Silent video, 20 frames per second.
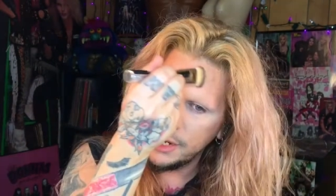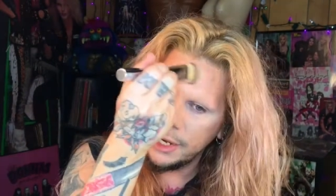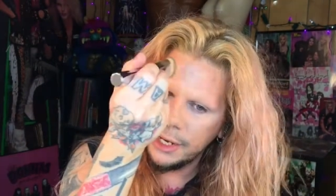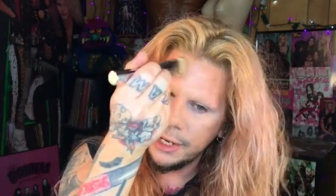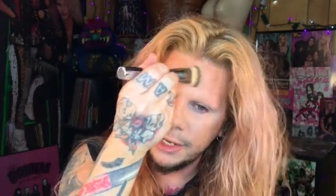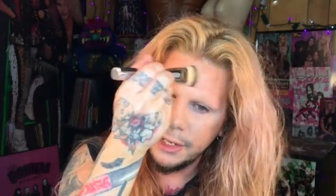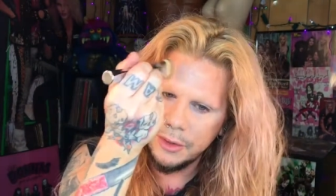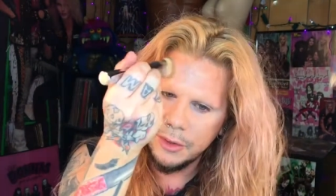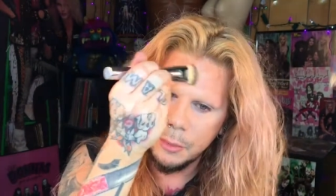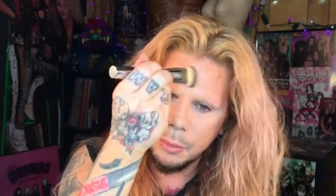
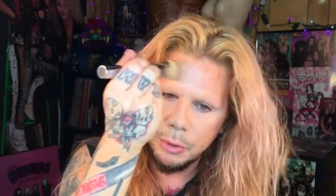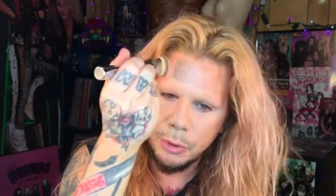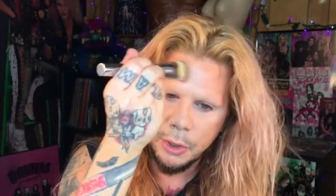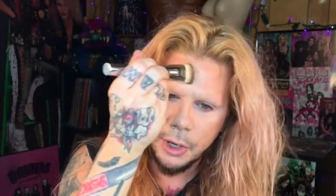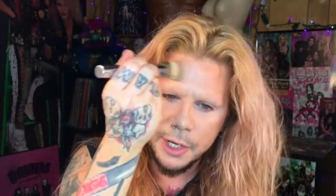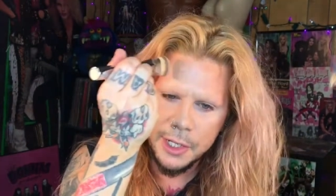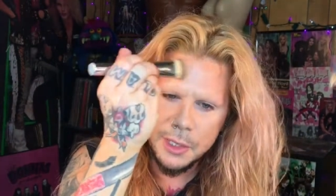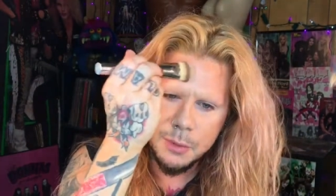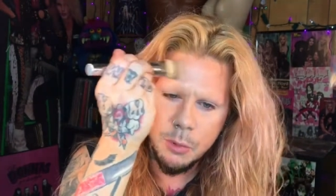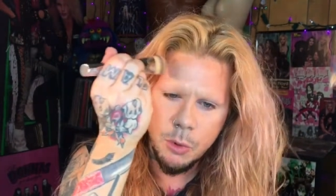And the
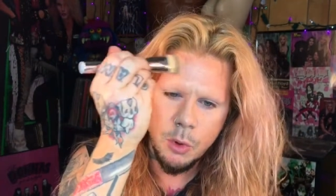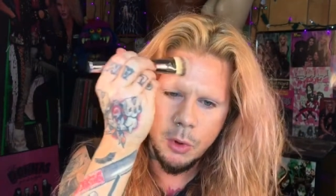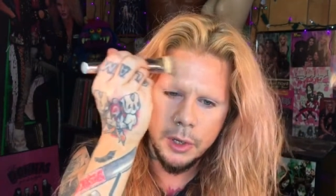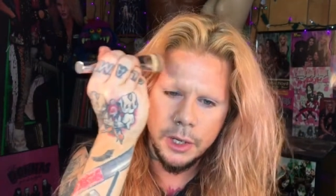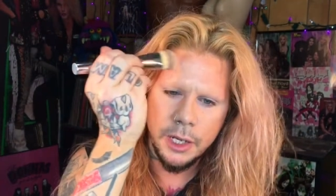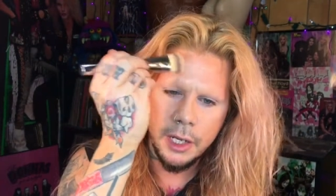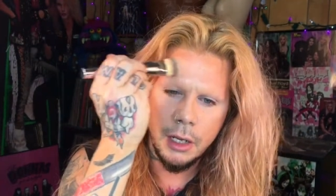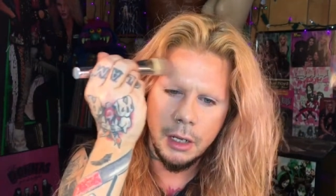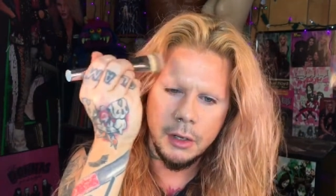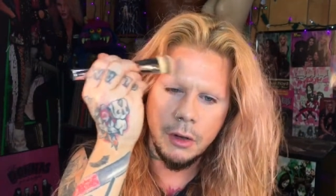price
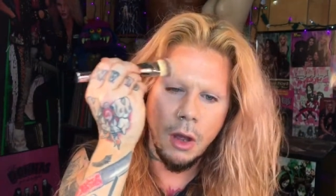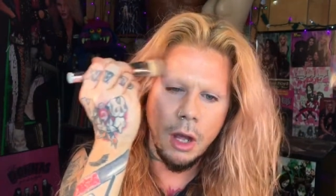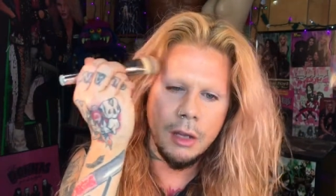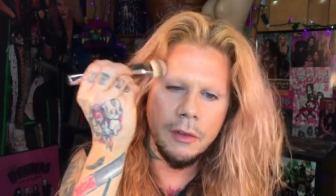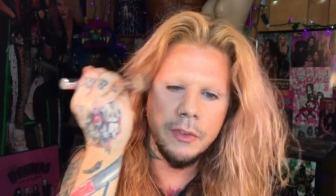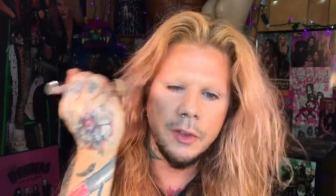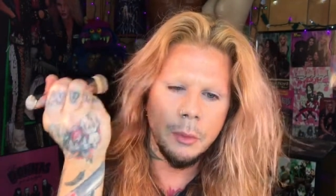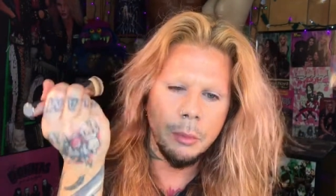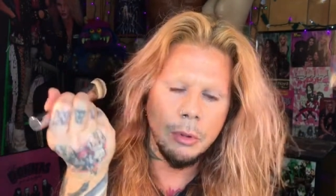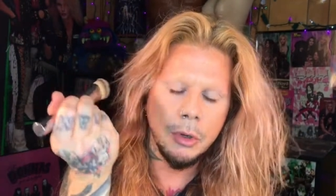point on
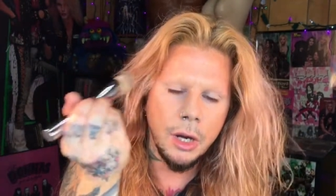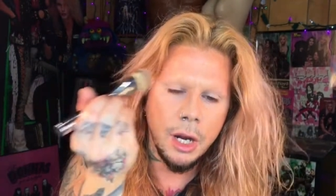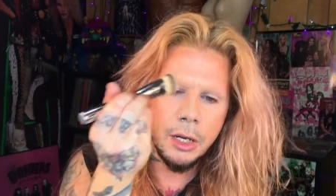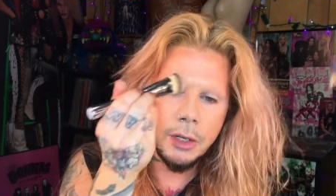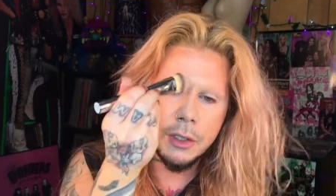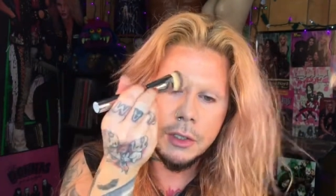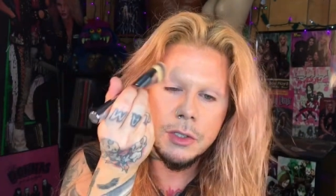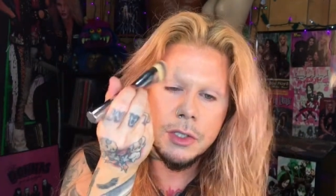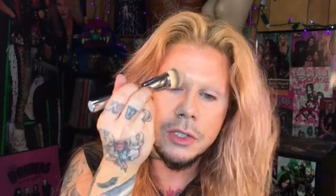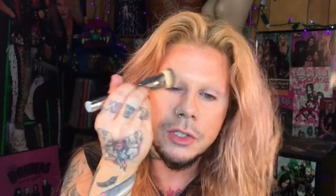all of their
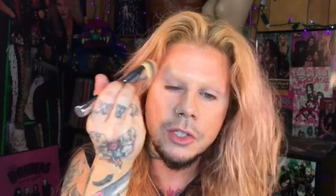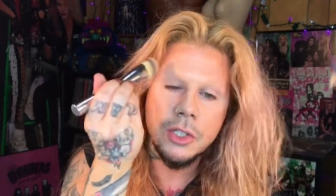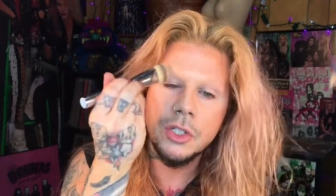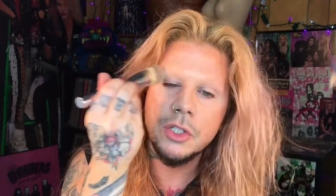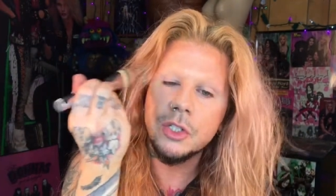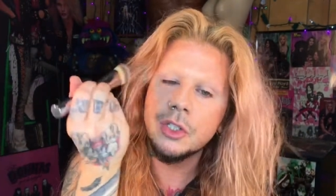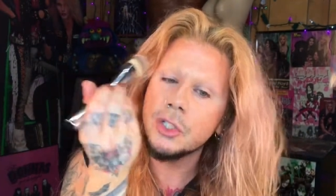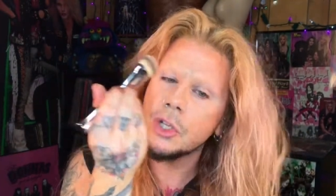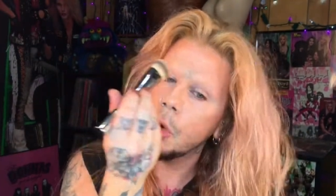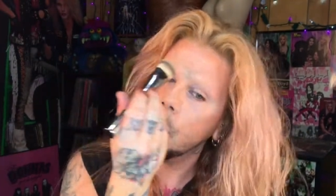products is
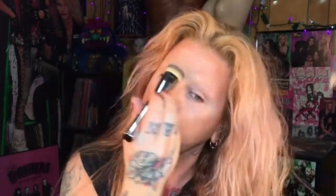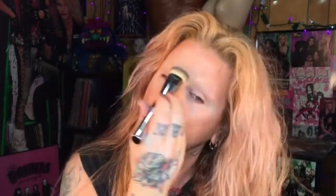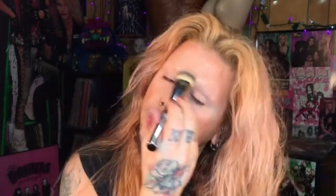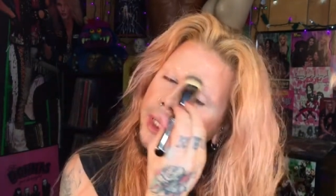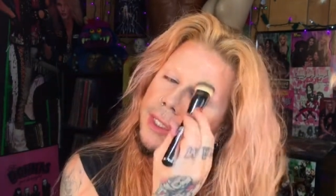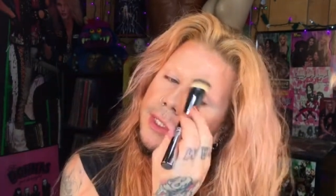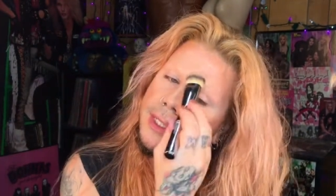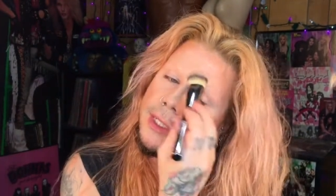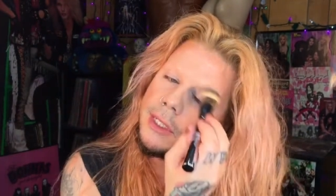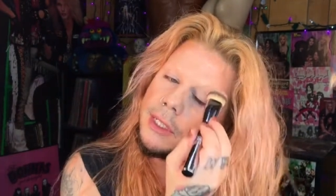just so
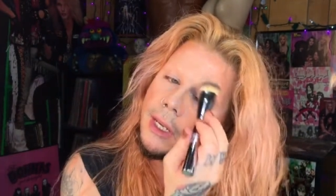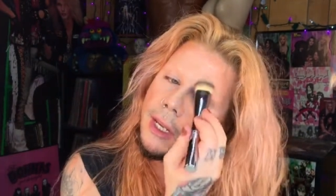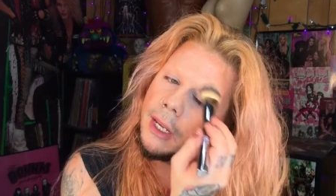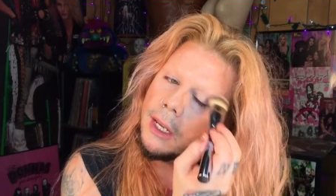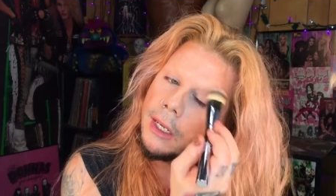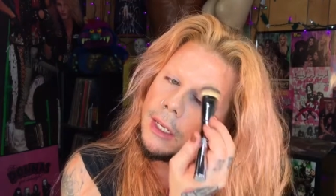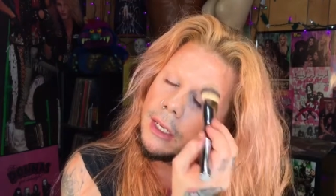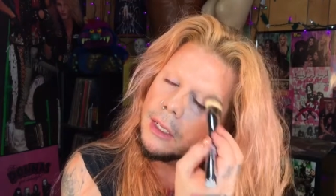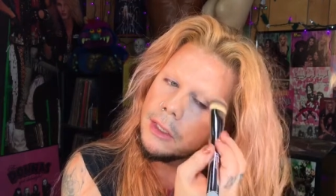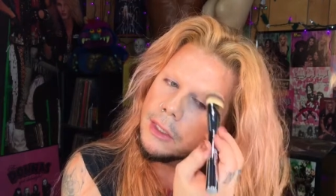
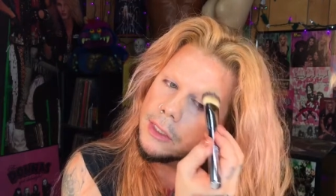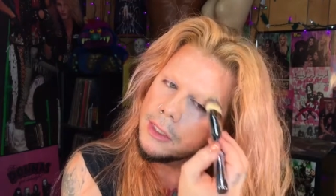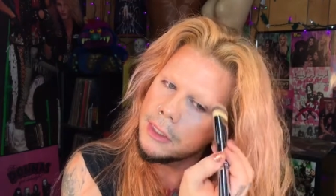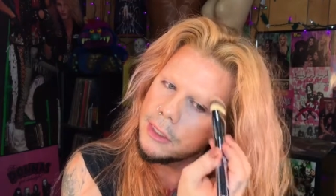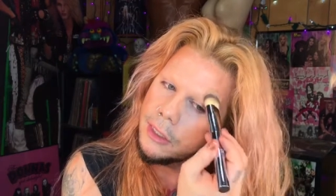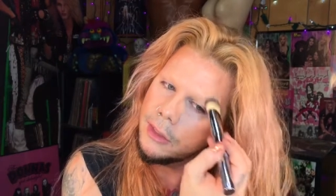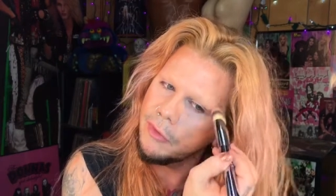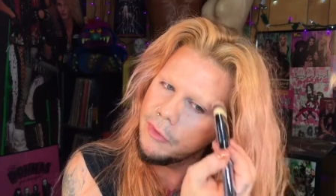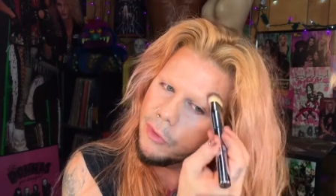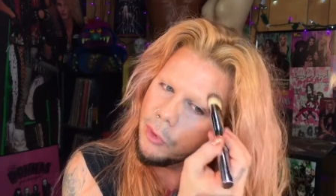
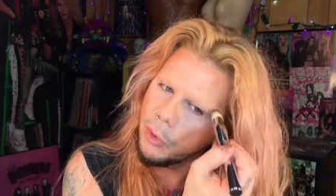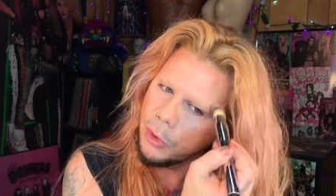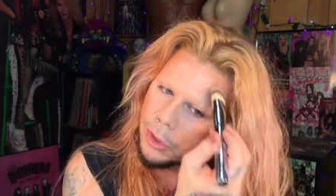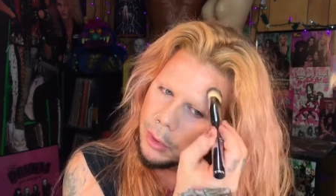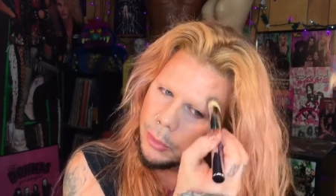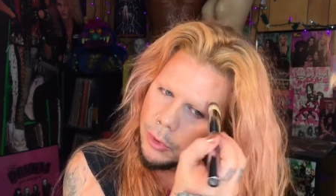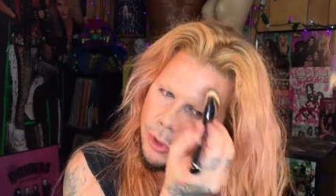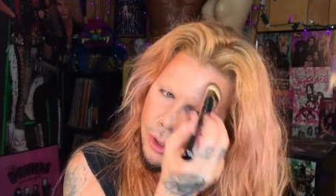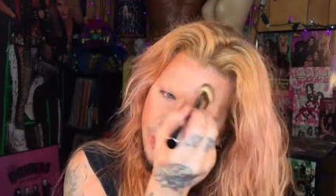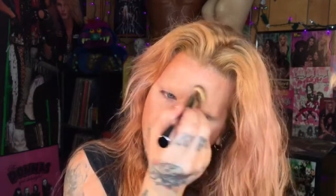ridiculously
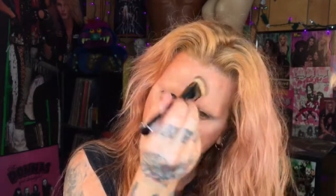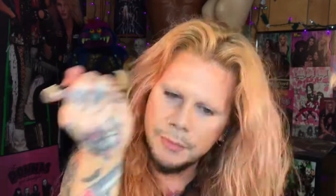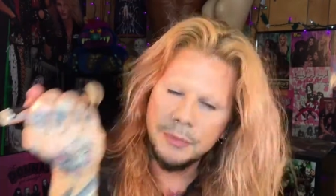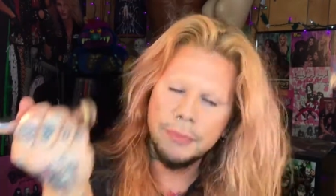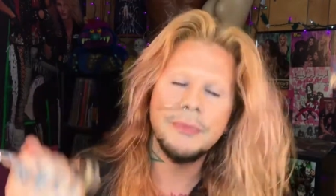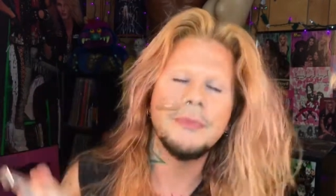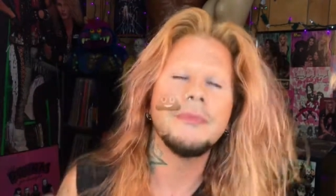affordable